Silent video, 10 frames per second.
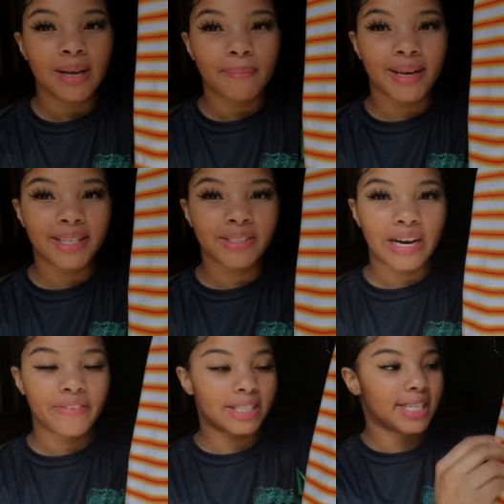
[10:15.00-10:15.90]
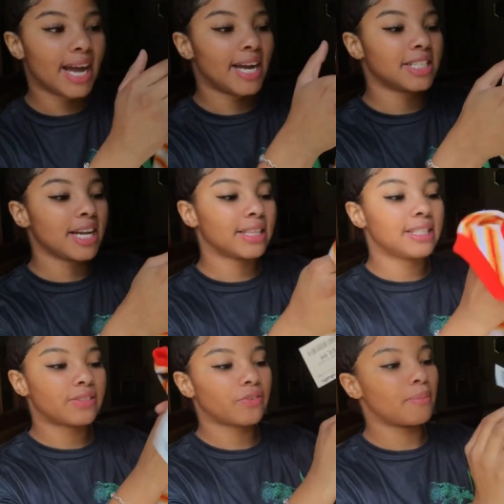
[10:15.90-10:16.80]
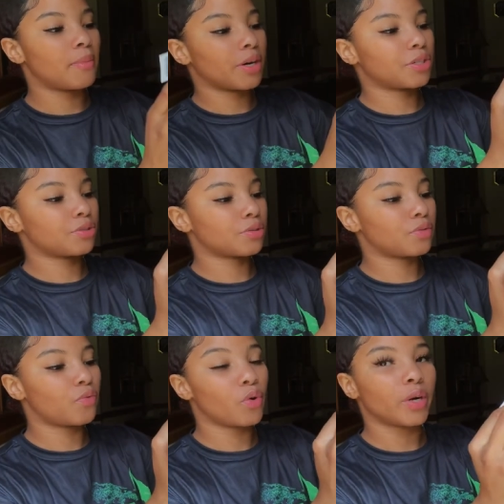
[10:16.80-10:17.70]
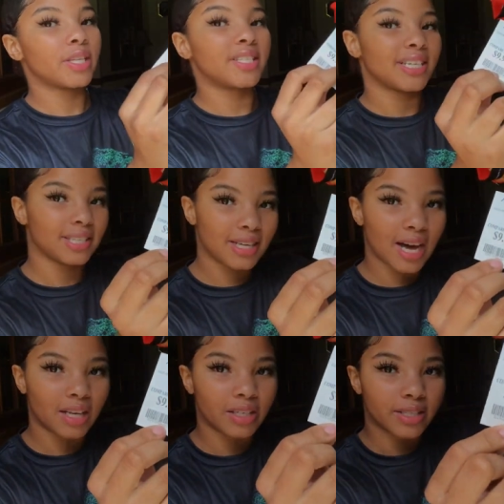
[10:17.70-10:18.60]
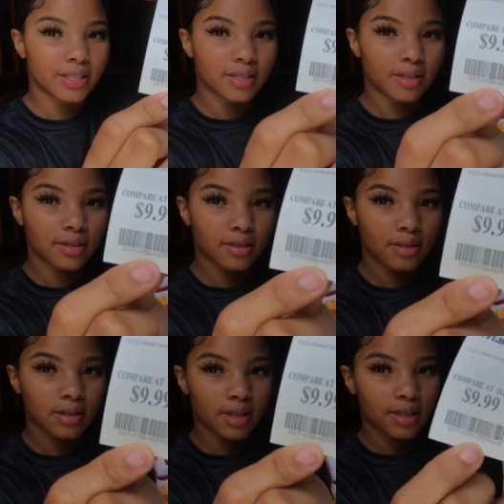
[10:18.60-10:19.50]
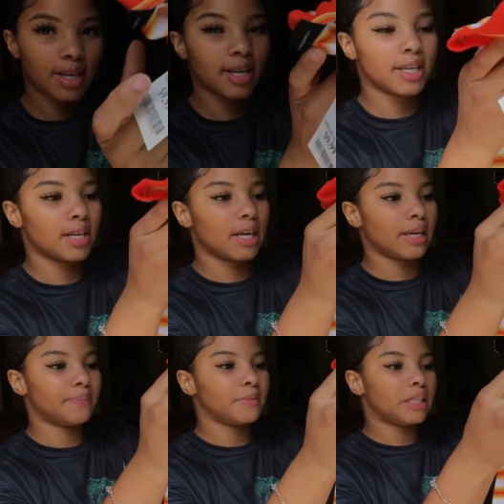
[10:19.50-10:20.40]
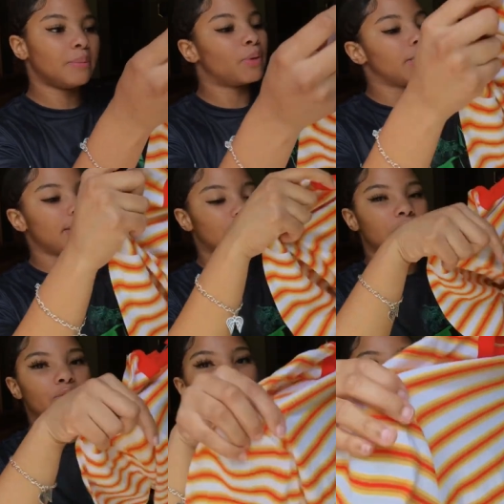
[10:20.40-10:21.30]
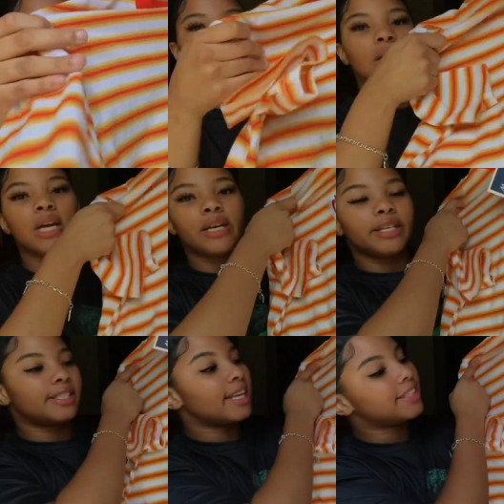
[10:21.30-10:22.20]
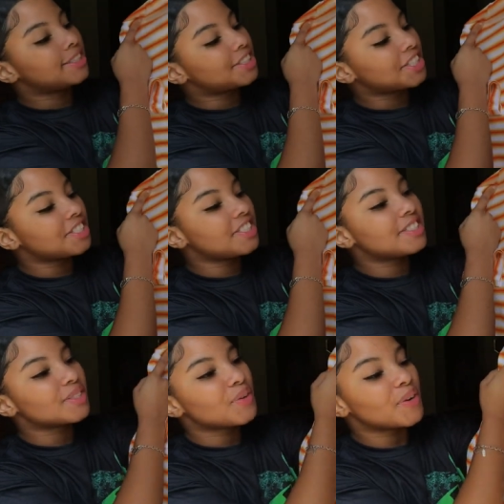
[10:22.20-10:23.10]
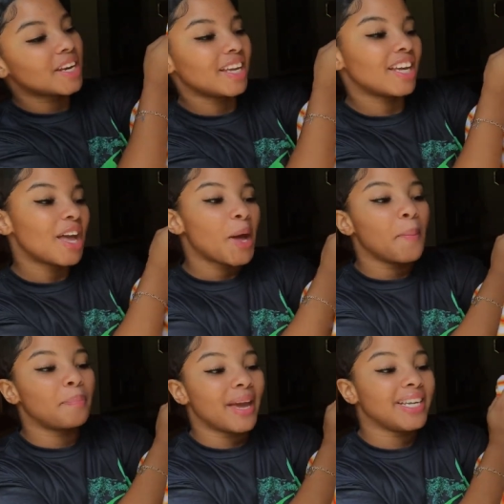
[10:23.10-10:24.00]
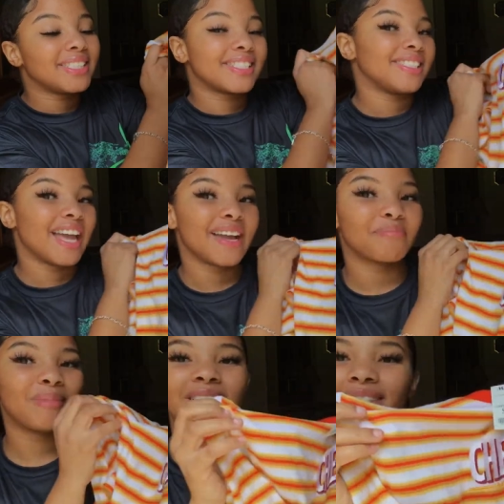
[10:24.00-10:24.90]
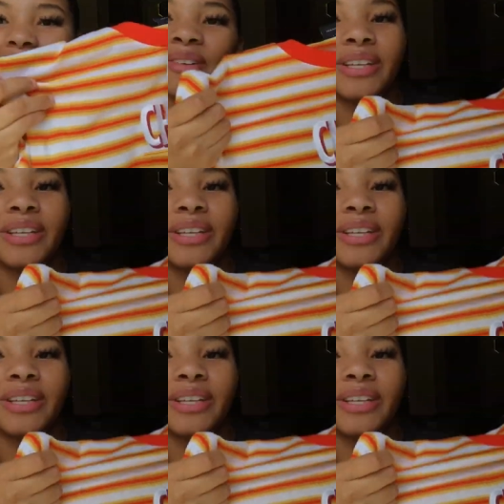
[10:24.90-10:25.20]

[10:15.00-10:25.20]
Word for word: My next graphic tee, I actually got this from Marshalls for $10. 9.99 in the boys section of course it says cheez on it baked snack mix i don't